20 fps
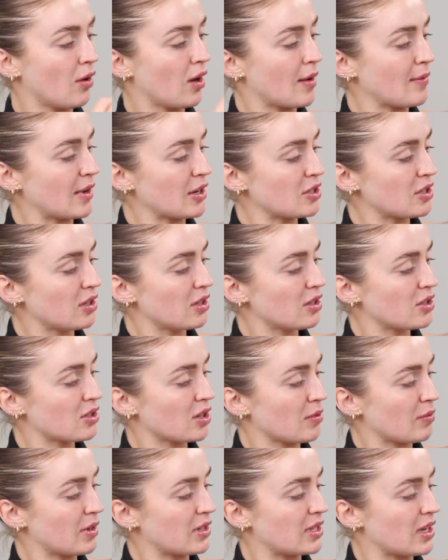I'm actually gonna
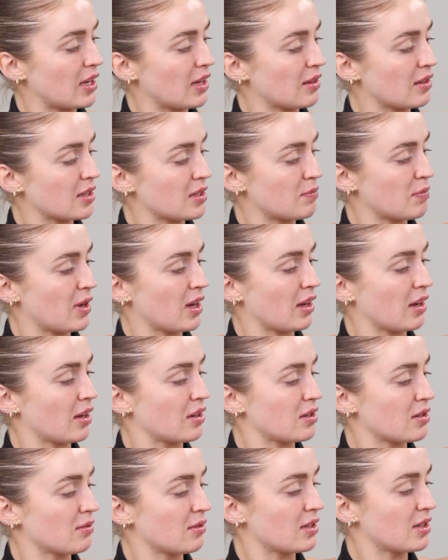start by taking this pink. I
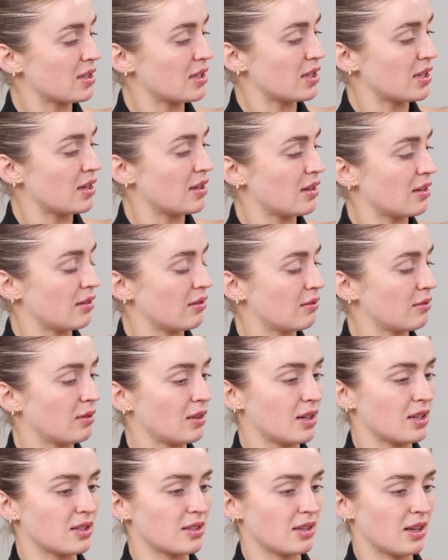just wanna see
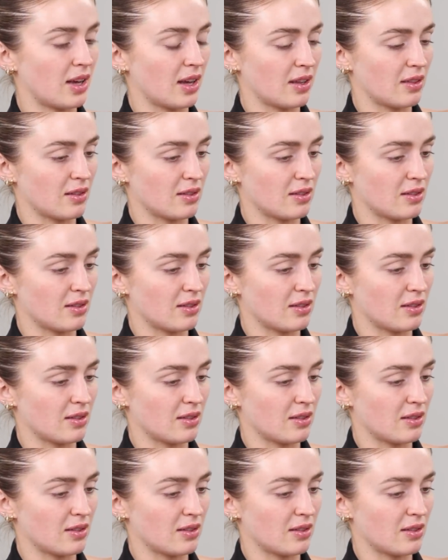what it's like.